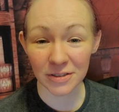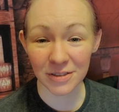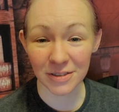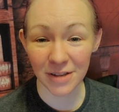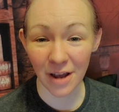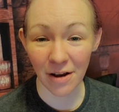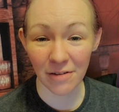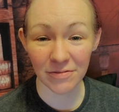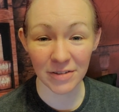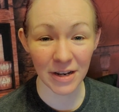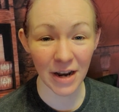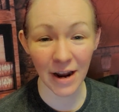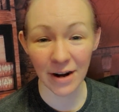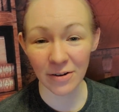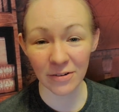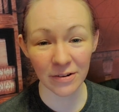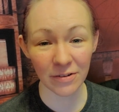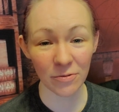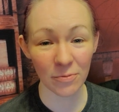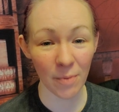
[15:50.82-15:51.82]
stuff, and I
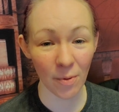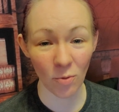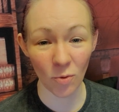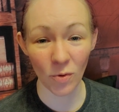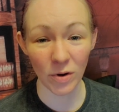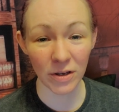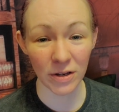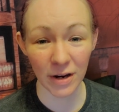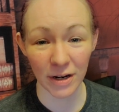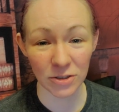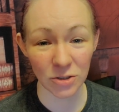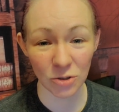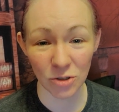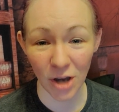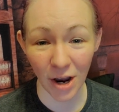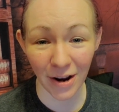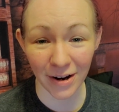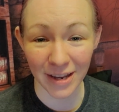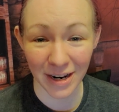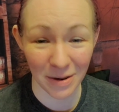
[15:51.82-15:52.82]
don't even remember what you guys are
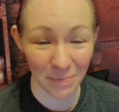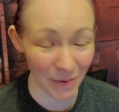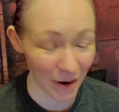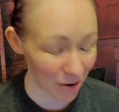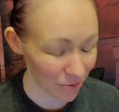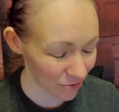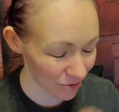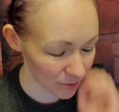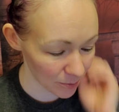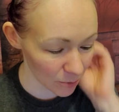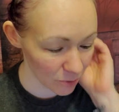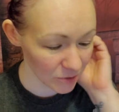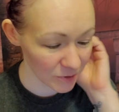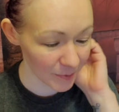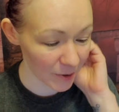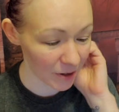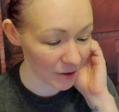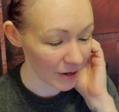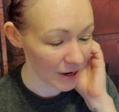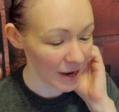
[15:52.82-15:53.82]
talking about for the most
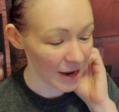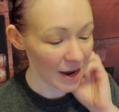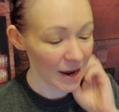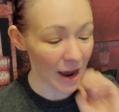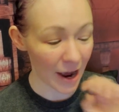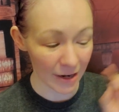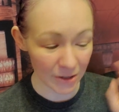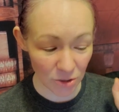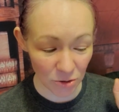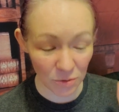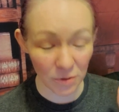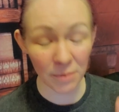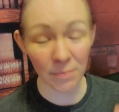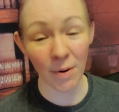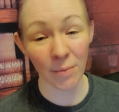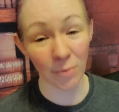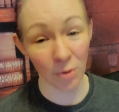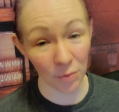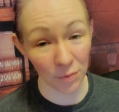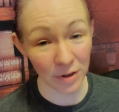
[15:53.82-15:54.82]
part. I do
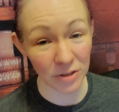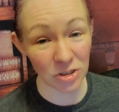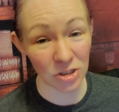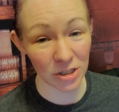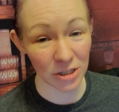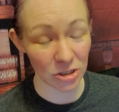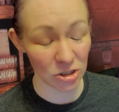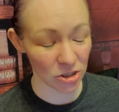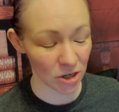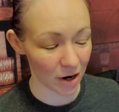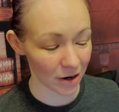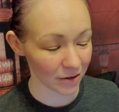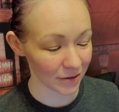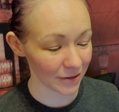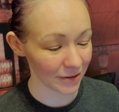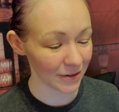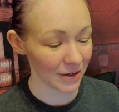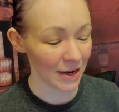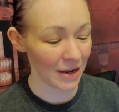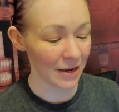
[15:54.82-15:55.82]
remember Rich Like
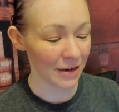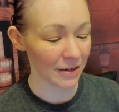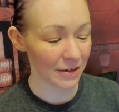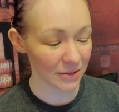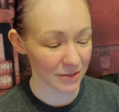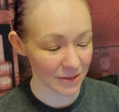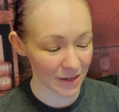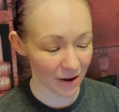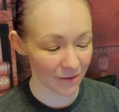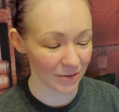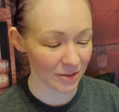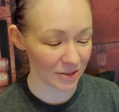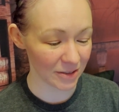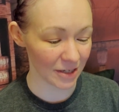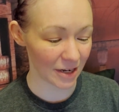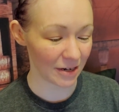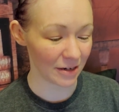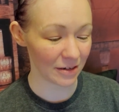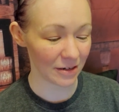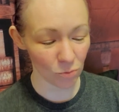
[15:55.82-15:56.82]
Chocolate, because Kevin
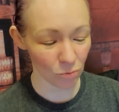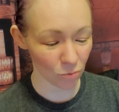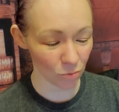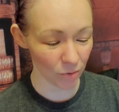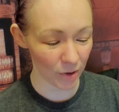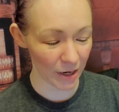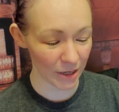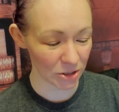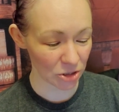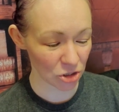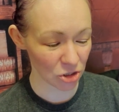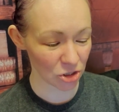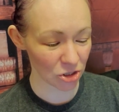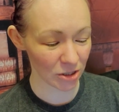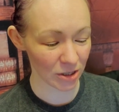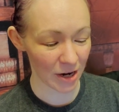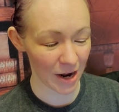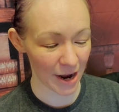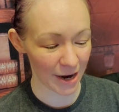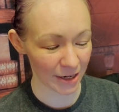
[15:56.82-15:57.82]
said it. Rich
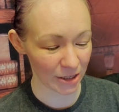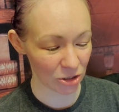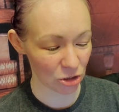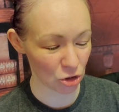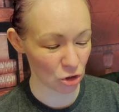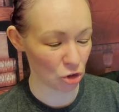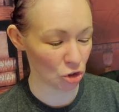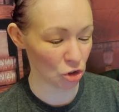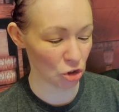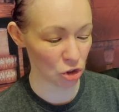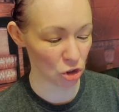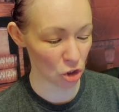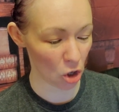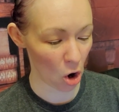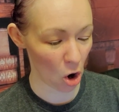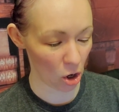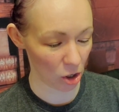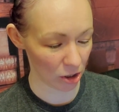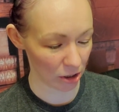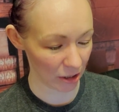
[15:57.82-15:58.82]
Like
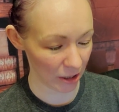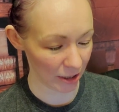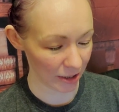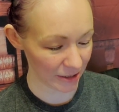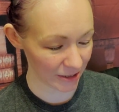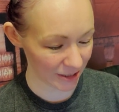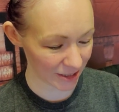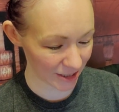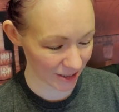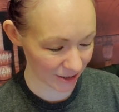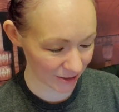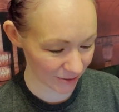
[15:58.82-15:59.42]
Chocolate.